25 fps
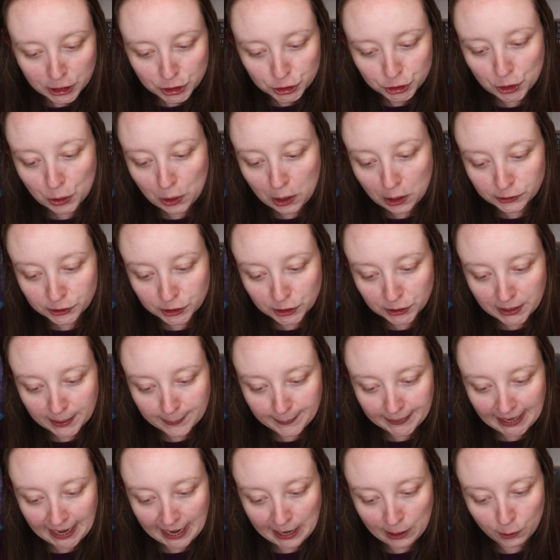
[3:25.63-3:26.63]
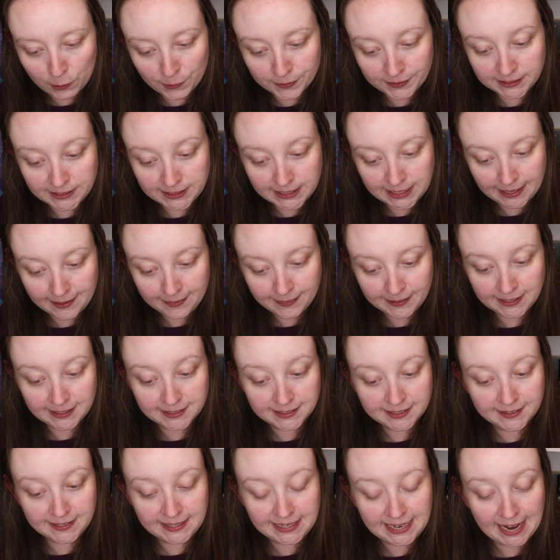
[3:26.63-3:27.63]
So also coming out on the 10th
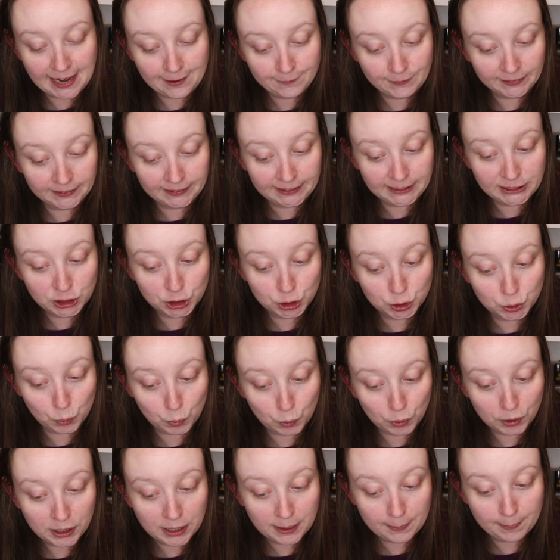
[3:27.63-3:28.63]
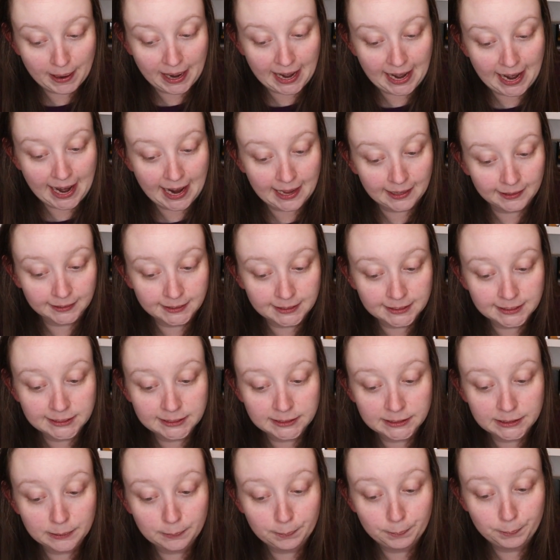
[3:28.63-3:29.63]
is The Heavenly Sword by
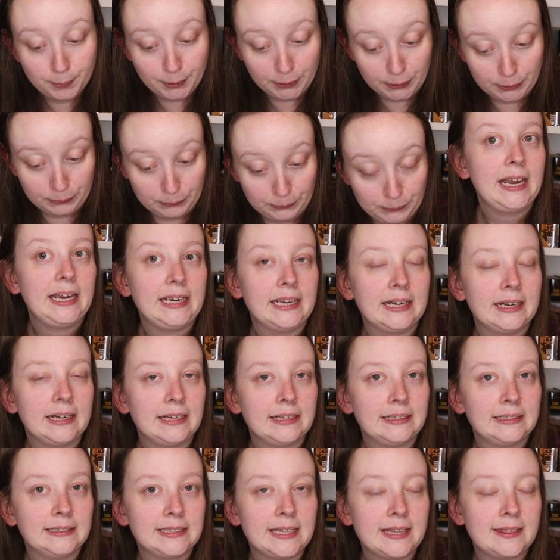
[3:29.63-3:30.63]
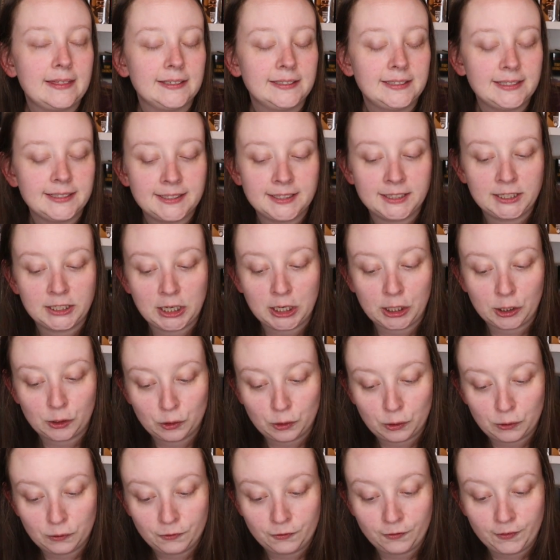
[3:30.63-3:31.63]
Alice Poon. And this is a young
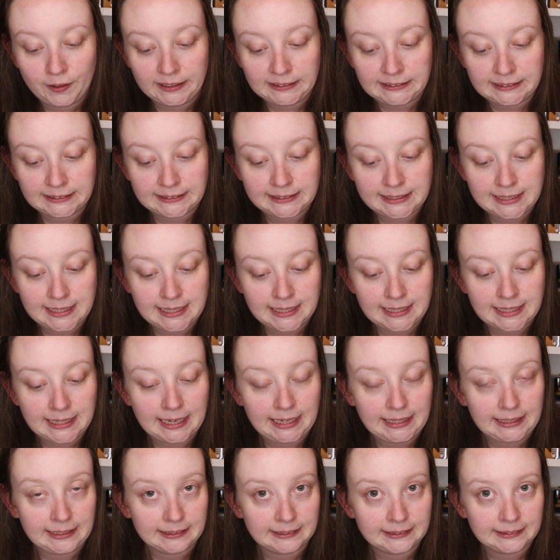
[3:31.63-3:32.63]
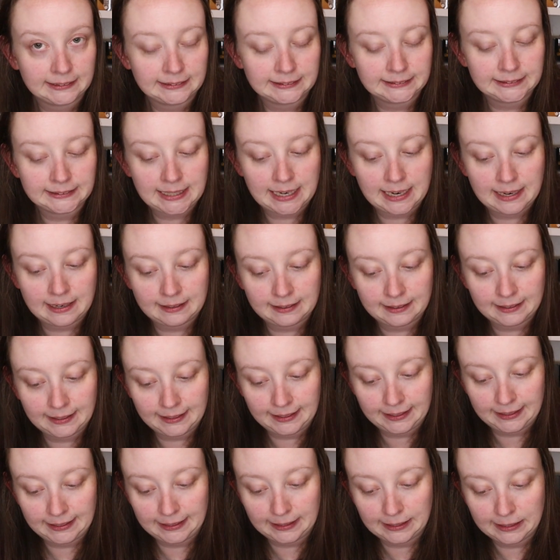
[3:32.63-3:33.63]
adult fantasy and
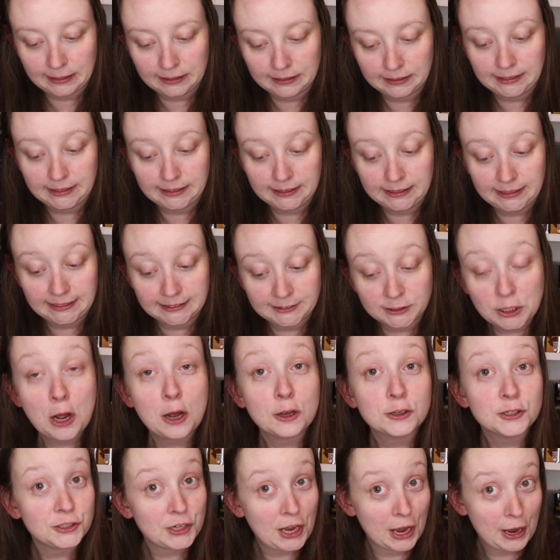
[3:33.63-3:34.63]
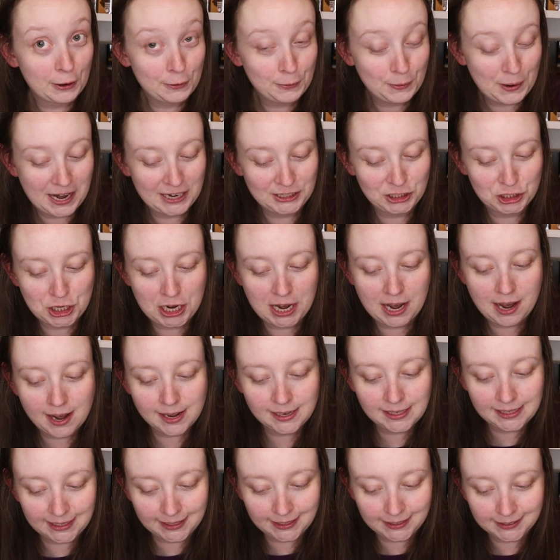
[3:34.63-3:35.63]
I it is also a
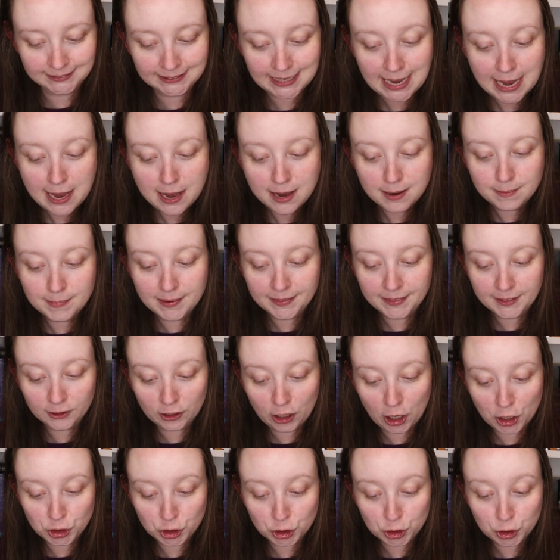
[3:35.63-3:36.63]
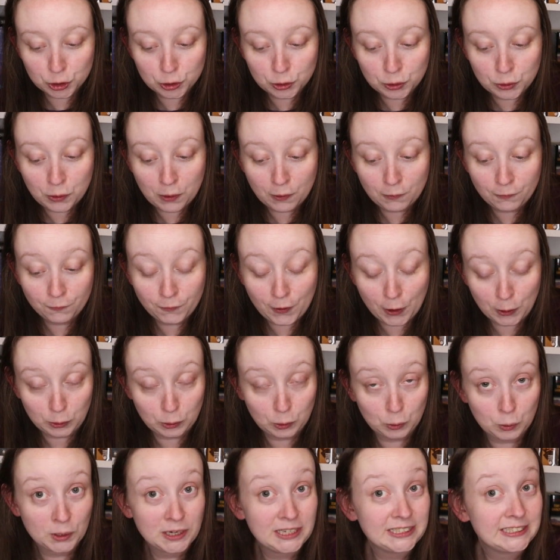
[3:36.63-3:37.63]
Chinese mythological
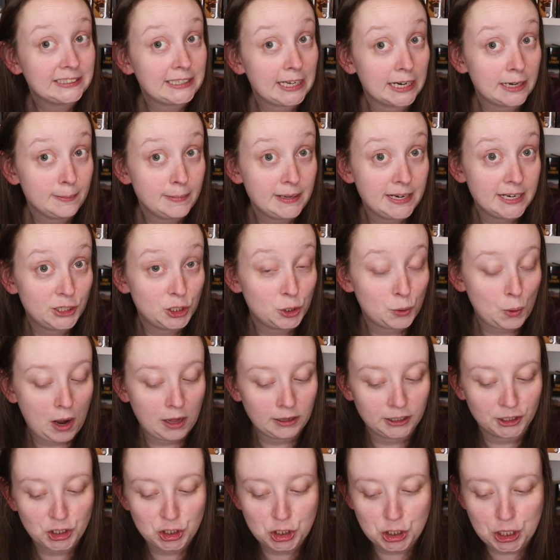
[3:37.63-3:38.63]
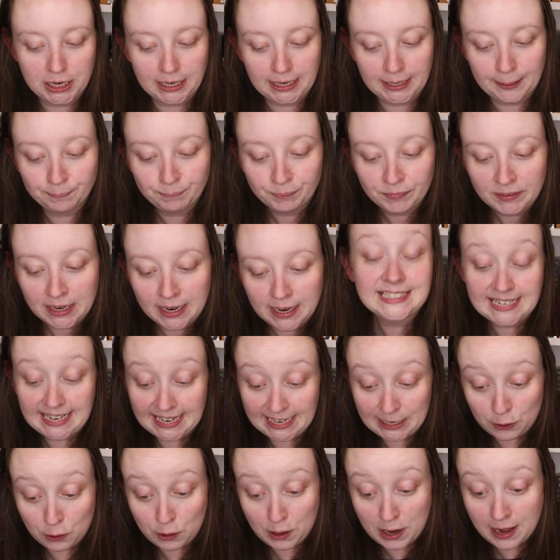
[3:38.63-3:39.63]
folklore. It's going to be a duology.
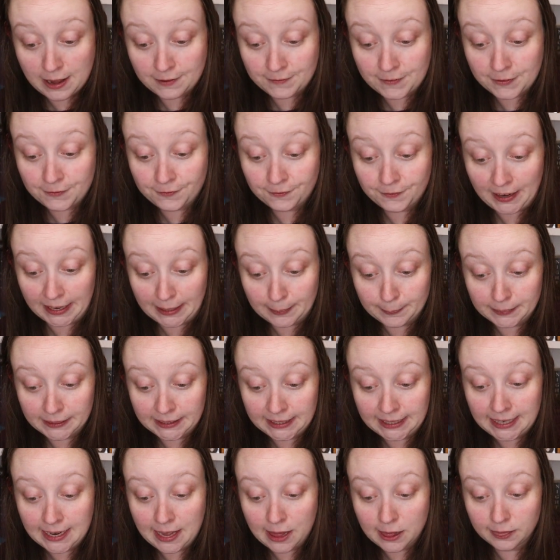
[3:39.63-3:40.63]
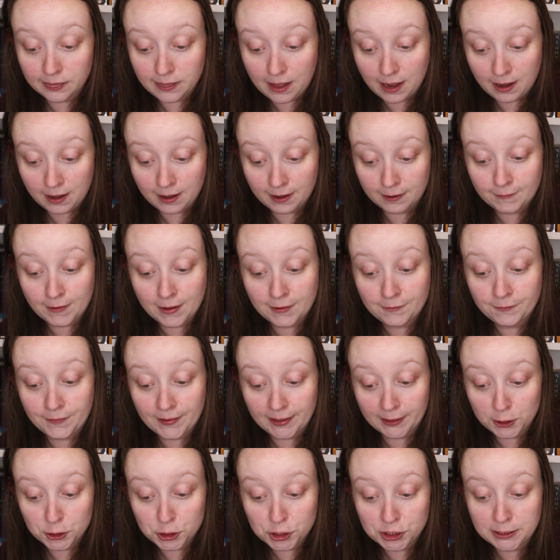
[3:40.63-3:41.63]
Tale of family, love,
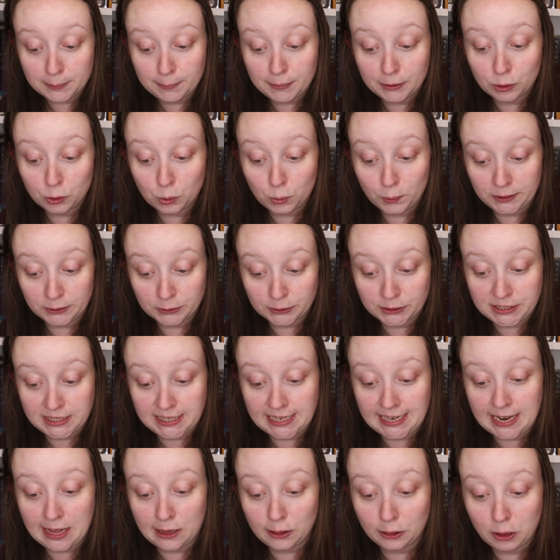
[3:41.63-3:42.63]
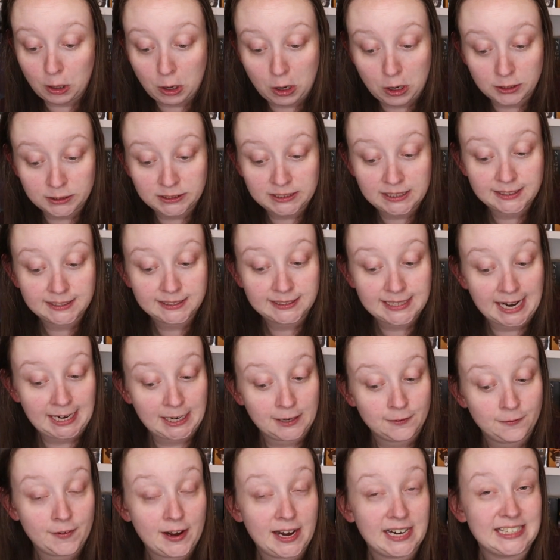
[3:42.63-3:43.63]
fellowship, loyalty, loss,
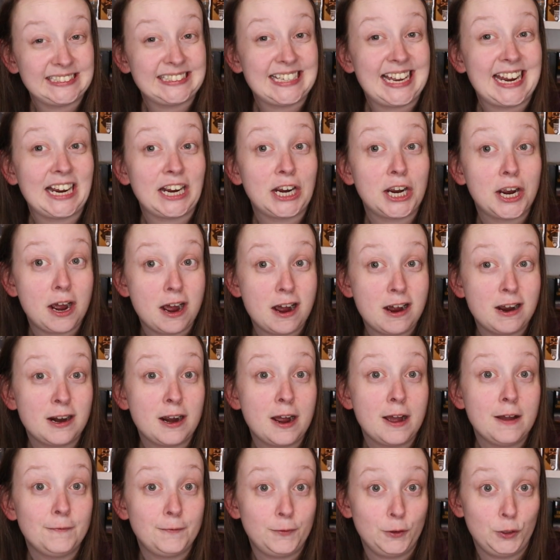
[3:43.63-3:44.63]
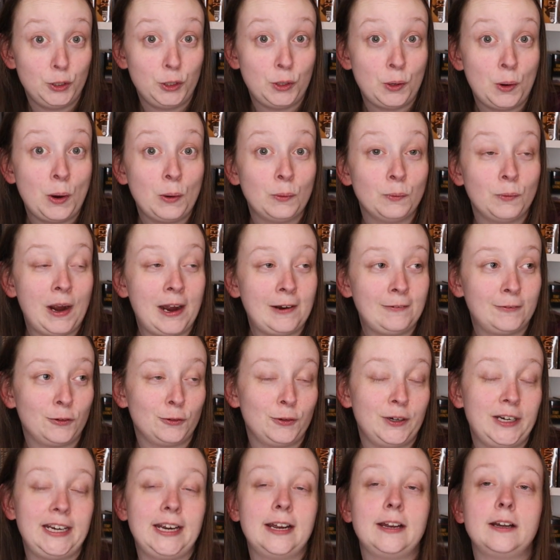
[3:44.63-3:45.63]
sacrifice and kung fu
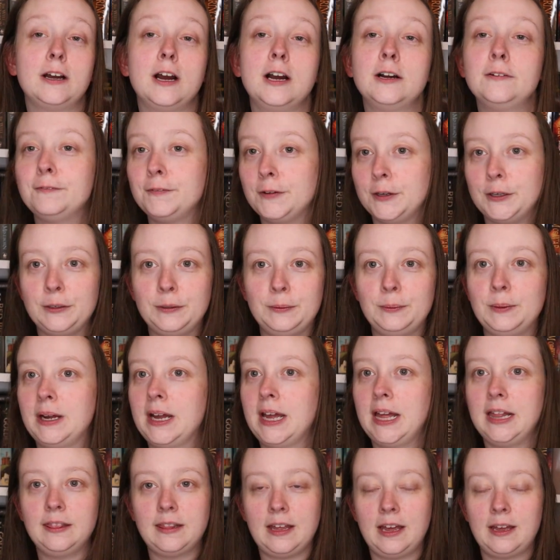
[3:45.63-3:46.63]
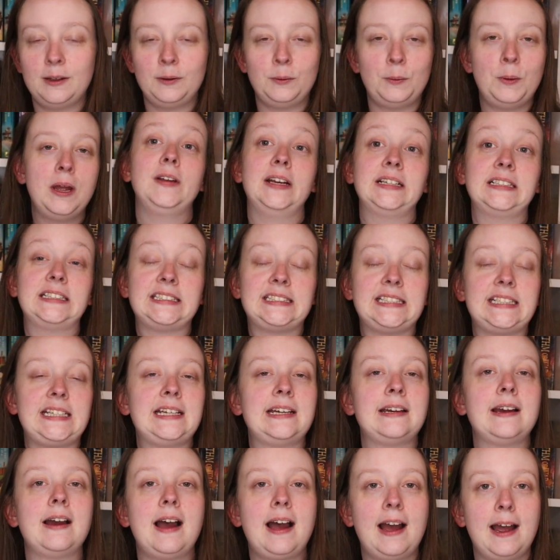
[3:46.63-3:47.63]
rivalry. Kung fu, hello,
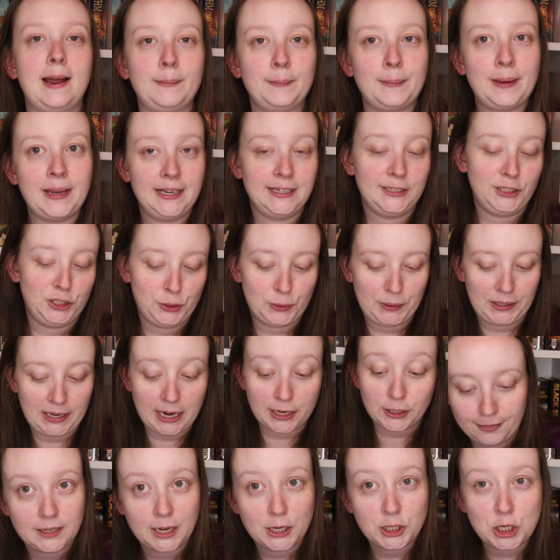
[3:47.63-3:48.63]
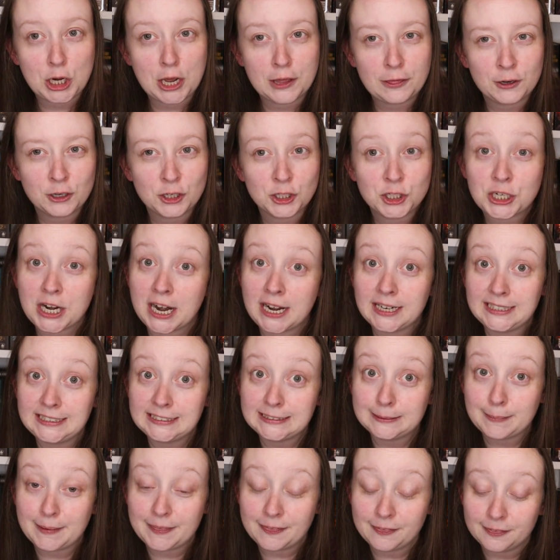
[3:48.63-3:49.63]
fantasy, I'm into it. Another
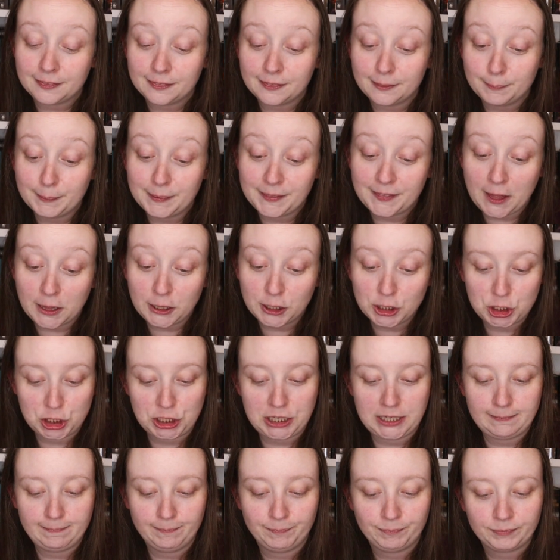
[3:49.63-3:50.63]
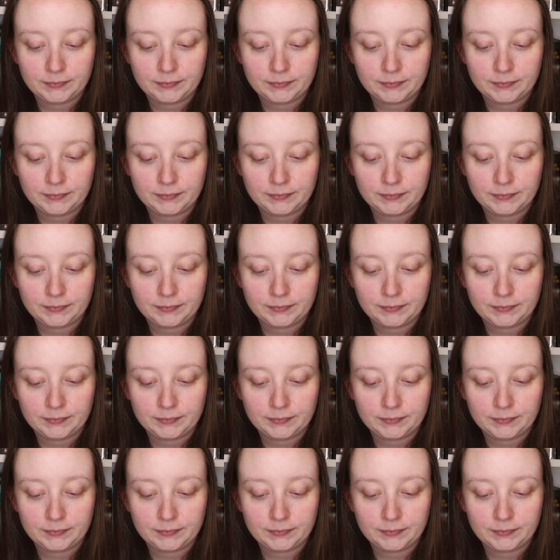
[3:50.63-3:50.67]
Chinese myth mythology.